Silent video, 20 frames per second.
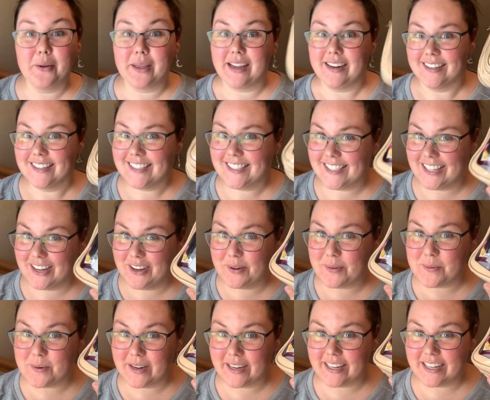Okay,
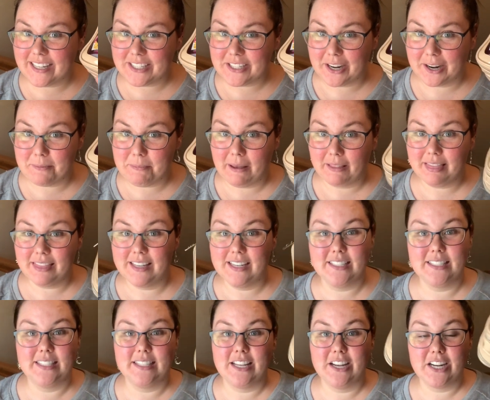so we're gonna talk about
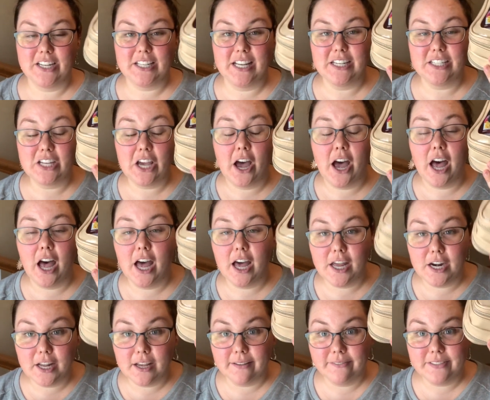this. There's a
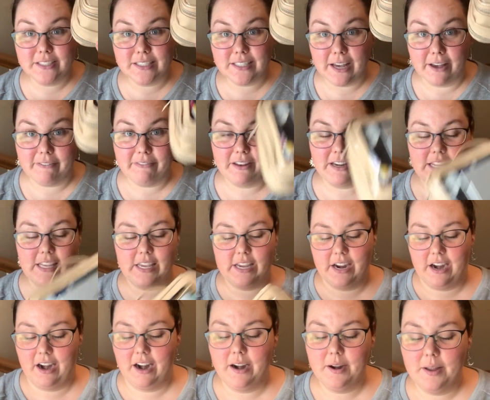ton of stuff in
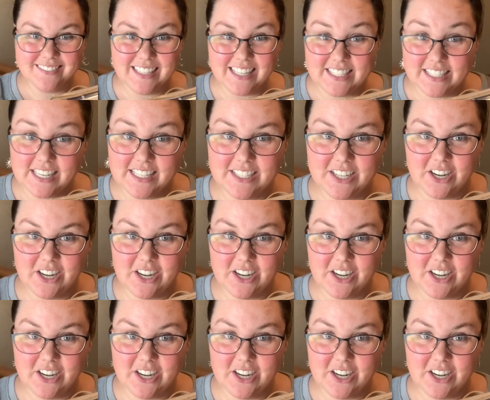here. Let's get